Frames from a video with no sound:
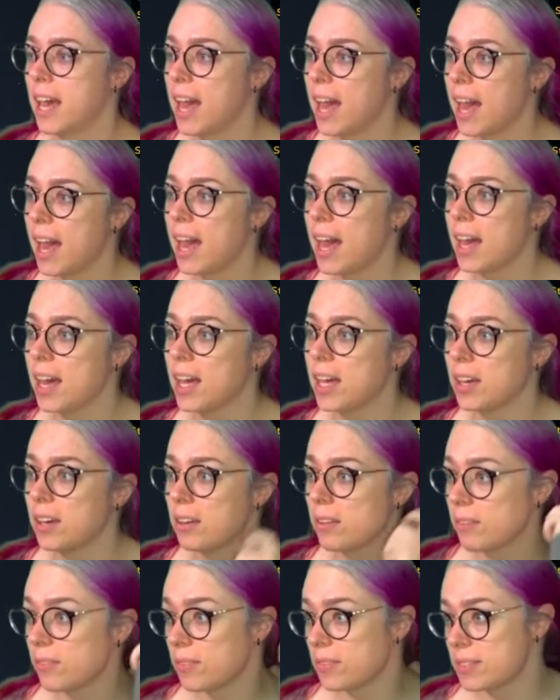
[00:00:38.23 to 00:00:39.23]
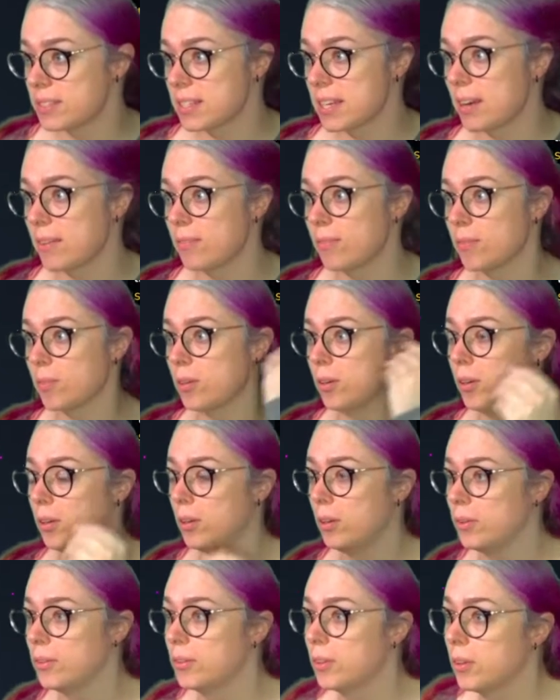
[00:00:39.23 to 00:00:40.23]
have
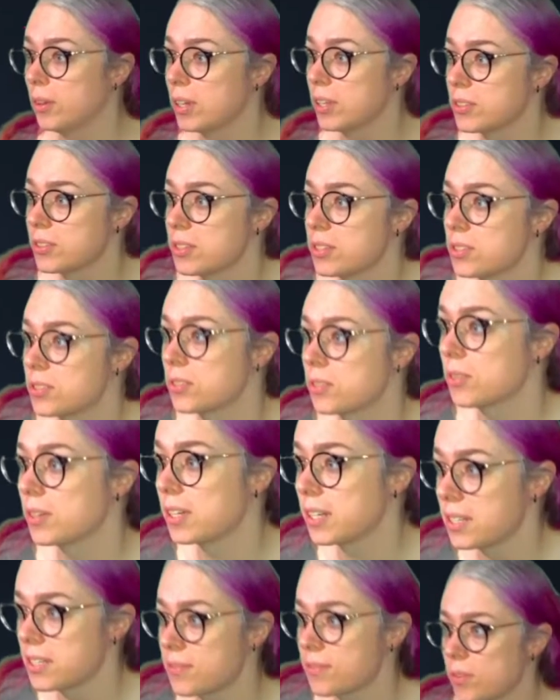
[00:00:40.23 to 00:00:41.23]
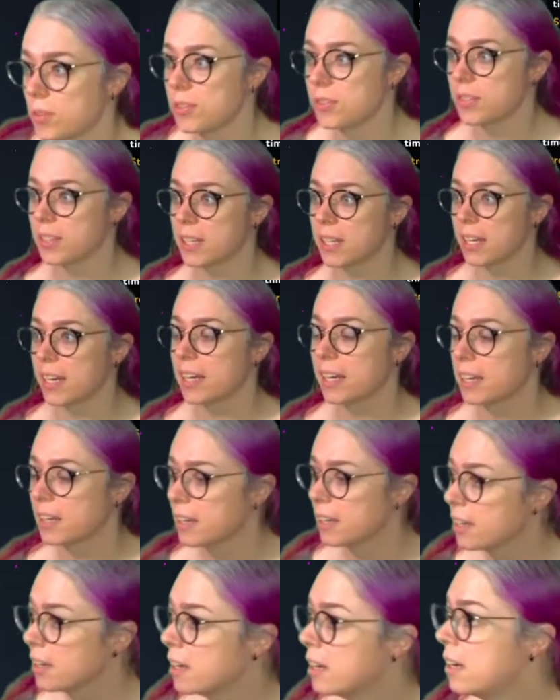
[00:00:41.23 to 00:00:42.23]
several delicious treats for today.
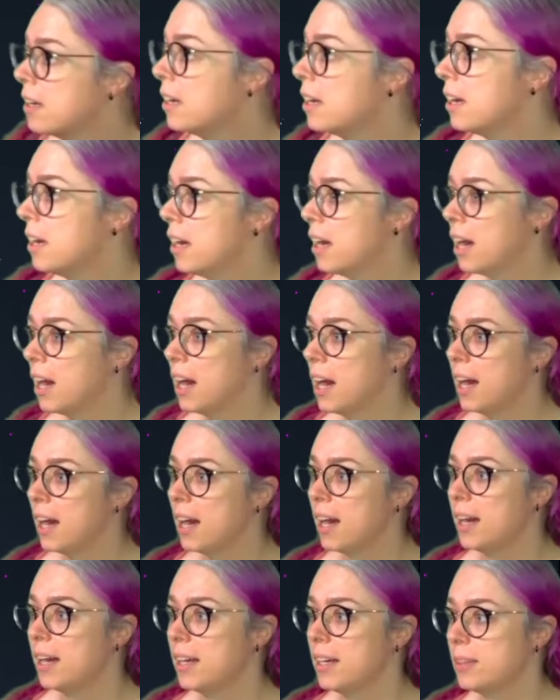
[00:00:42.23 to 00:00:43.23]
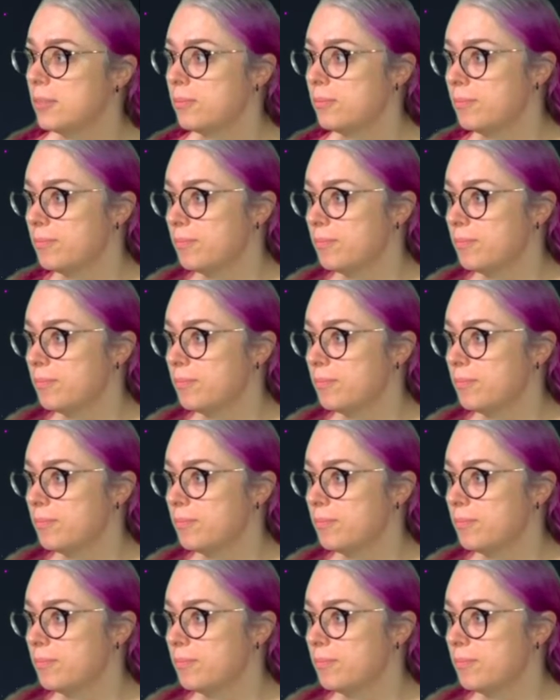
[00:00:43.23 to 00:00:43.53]
I